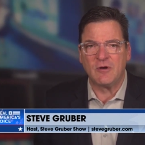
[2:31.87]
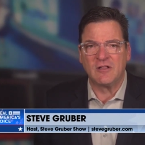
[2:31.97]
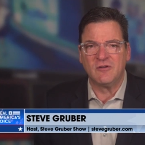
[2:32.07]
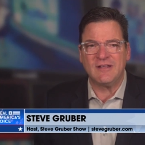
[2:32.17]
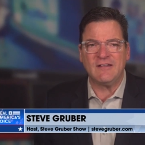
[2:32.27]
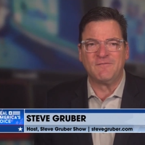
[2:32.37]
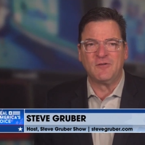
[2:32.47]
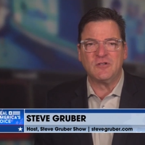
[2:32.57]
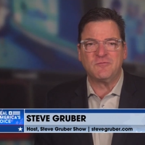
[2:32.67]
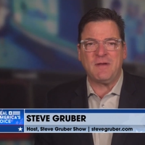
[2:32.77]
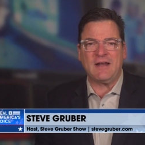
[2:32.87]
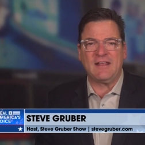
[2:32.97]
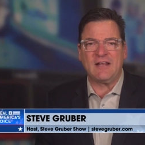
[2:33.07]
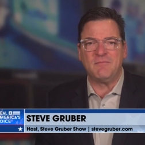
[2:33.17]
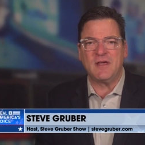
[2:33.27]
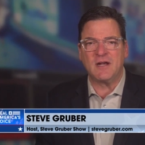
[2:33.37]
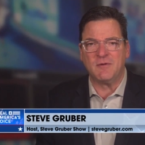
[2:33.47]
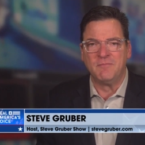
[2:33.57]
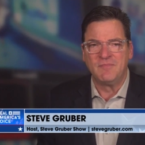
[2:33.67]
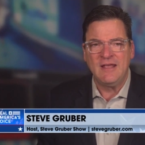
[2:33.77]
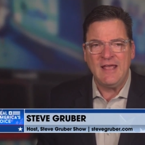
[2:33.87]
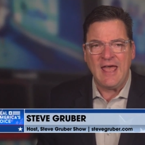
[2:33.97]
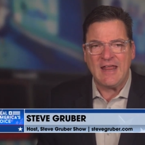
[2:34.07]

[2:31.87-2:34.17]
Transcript: That would include influence peddling at a minimum,